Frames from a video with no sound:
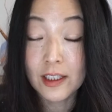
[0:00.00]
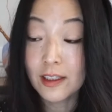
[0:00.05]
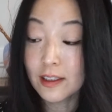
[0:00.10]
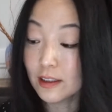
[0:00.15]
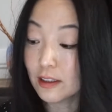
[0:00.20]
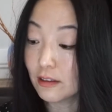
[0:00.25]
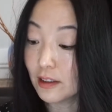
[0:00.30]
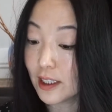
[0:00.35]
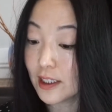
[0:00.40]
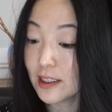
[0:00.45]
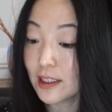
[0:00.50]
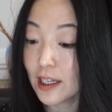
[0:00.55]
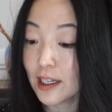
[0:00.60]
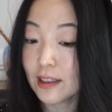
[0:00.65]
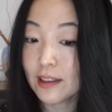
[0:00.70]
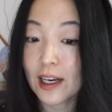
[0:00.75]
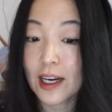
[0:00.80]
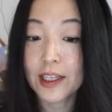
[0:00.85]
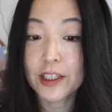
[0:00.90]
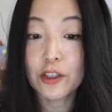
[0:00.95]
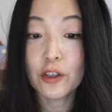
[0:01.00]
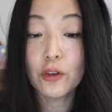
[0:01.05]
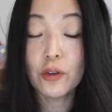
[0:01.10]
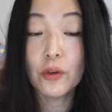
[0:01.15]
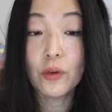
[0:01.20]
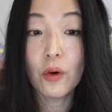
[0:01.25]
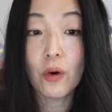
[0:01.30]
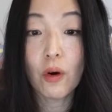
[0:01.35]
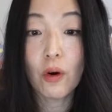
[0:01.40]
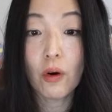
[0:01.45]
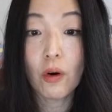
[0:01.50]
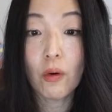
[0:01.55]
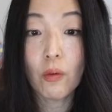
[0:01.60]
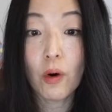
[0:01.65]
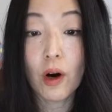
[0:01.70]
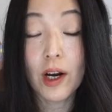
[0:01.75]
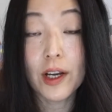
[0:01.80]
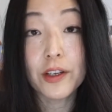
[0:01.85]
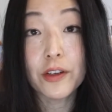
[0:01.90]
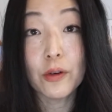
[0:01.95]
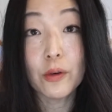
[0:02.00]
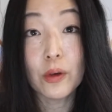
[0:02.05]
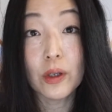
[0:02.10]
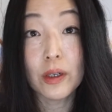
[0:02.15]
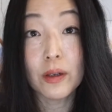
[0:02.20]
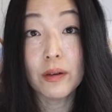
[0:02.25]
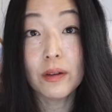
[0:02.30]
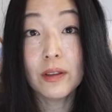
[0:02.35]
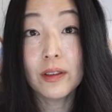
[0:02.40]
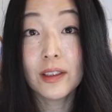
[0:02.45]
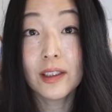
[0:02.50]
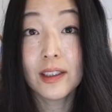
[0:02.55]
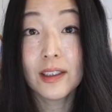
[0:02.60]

So let's say that you want your